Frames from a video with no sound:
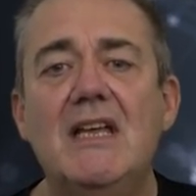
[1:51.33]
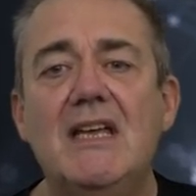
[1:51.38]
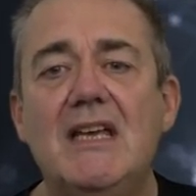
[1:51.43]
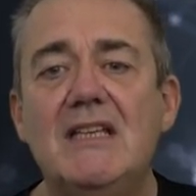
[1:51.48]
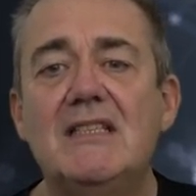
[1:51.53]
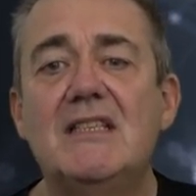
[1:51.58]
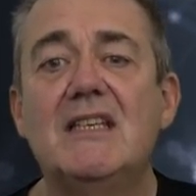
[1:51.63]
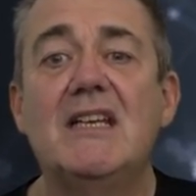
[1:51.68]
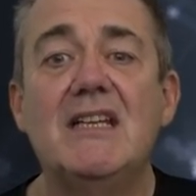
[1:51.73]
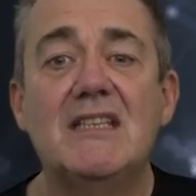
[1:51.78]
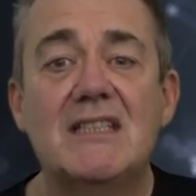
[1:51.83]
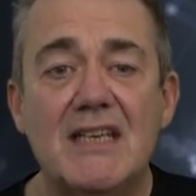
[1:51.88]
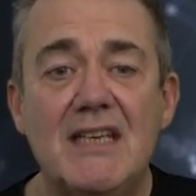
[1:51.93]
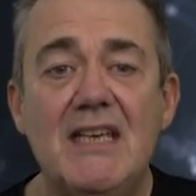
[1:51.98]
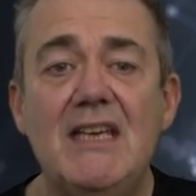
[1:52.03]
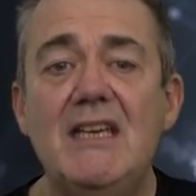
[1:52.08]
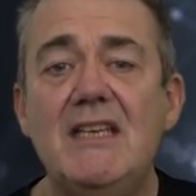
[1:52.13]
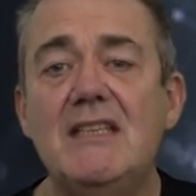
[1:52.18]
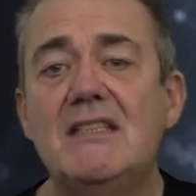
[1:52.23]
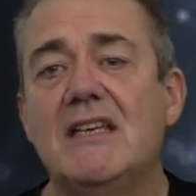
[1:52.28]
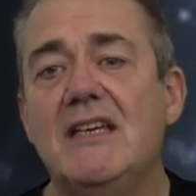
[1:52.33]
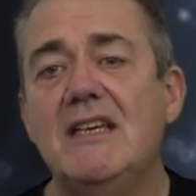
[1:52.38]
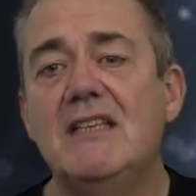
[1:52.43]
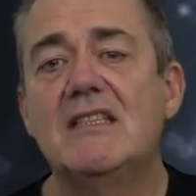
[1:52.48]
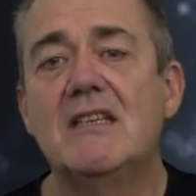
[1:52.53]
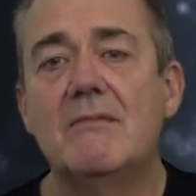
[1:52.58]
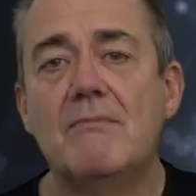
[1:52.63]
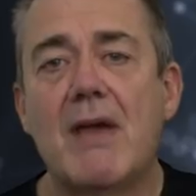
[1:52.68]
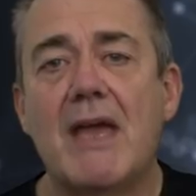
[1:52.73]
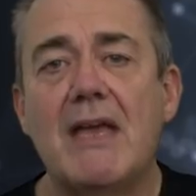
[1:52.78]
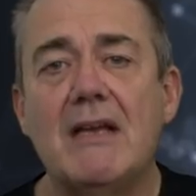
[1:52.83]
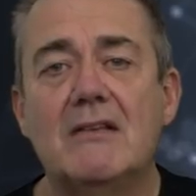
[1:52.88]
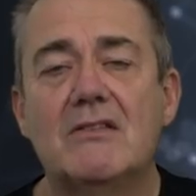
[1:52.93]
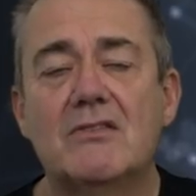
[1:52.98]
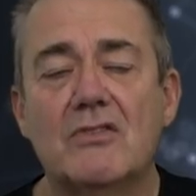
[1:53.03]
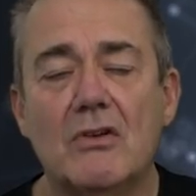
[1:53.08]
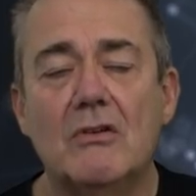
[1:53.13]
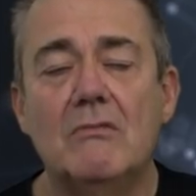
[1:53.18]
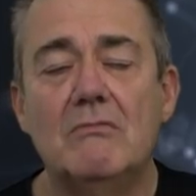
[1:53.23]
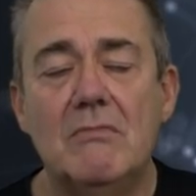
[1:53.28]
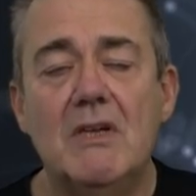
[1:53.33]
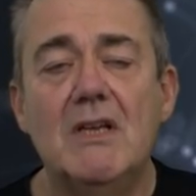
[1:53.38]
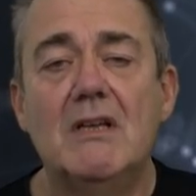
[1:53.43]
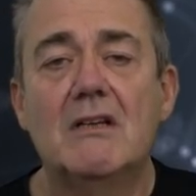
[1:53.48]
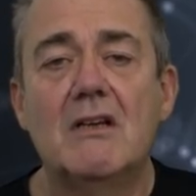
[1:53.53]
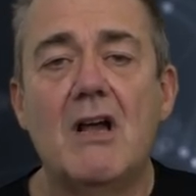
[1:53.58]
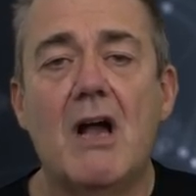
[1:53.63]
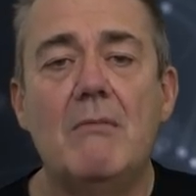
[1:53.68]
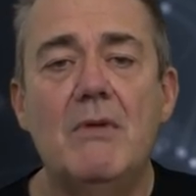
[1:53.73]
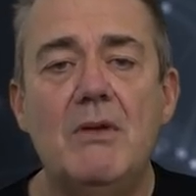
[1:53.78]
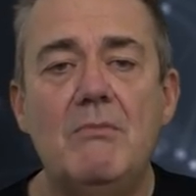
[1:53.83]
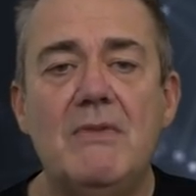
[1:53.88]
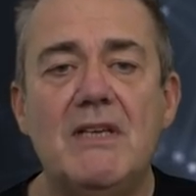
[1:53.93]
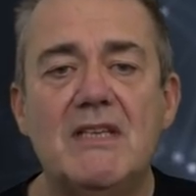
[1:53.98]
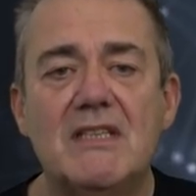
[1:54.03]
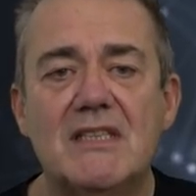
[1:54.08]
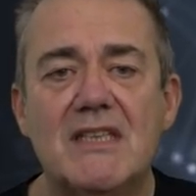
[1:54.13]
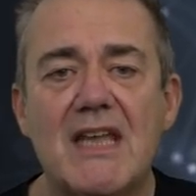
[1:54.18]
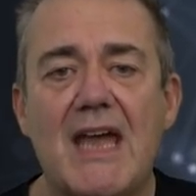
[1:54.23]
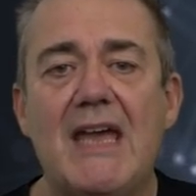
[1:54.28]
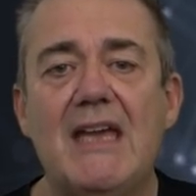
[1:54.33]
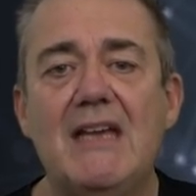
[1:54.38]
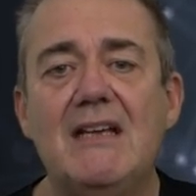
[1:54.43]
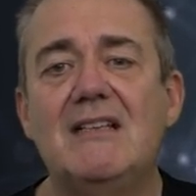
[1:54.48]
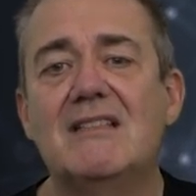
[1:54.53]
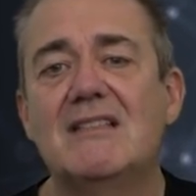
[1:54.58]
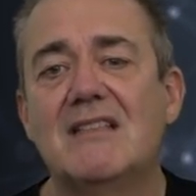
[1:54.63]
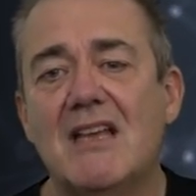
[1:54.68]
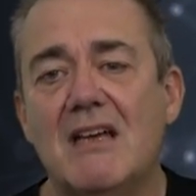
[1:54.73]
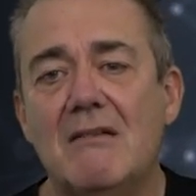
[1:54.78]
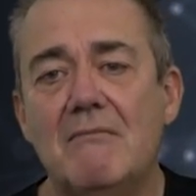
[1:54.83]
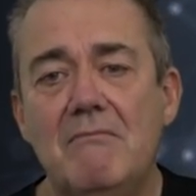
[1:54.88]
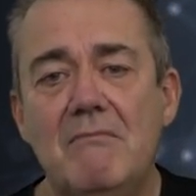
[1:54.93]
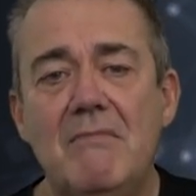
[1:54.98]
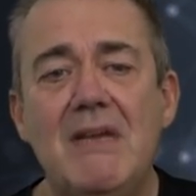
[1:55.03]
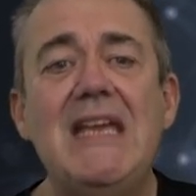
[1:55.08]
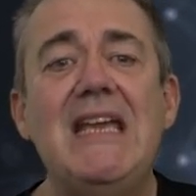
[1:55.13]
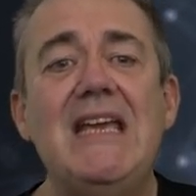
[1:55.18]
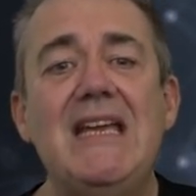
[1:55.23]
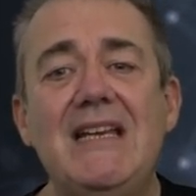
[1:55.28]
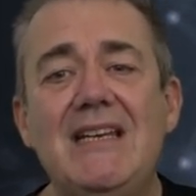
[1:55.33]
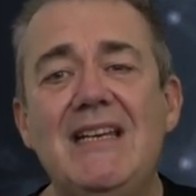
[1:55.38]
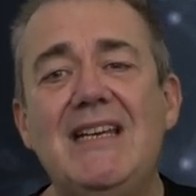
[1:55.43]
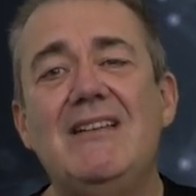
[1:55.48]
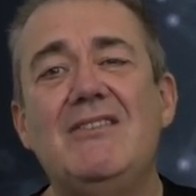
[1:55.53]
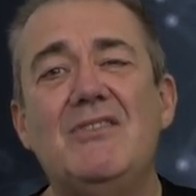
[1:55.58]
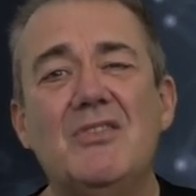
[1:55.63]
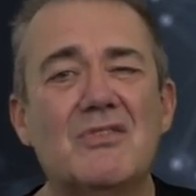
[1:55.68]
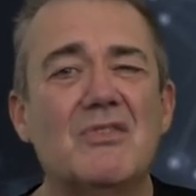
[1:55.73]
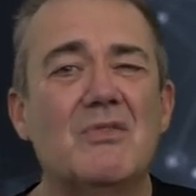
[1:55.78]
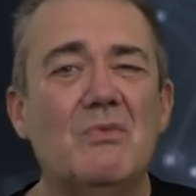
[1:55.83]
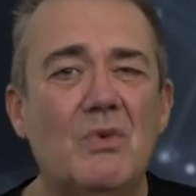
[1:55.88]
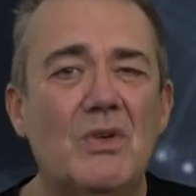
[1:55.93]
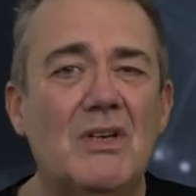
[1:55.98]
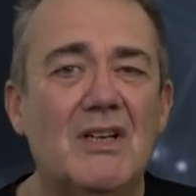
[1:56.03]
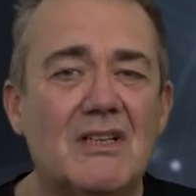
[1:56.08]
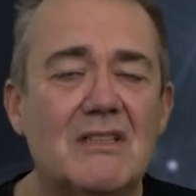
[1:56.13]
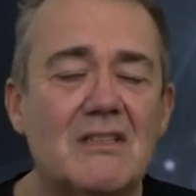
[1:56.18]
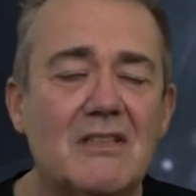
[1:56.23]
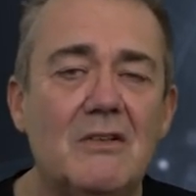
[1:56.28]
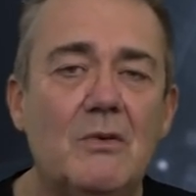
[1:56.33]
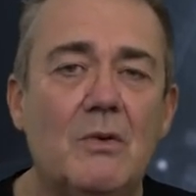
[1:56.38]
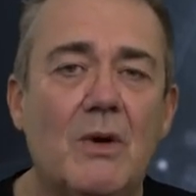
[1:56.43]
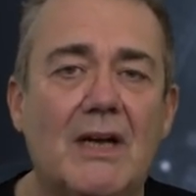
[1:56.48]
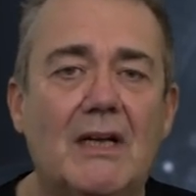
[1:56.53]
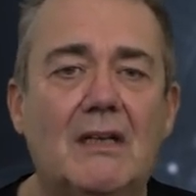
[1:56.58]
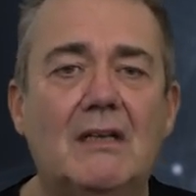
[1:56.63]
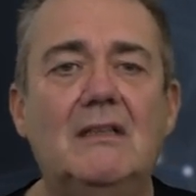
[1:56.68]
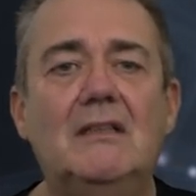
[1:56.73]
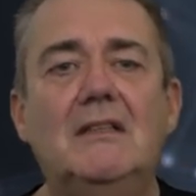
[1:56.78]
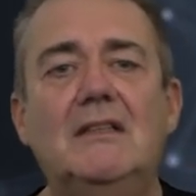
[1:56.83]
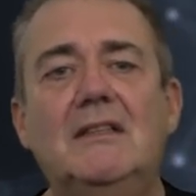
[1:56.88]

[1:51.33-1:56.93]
is that it's easy to make some common mistakes that mean it doesn't work too well.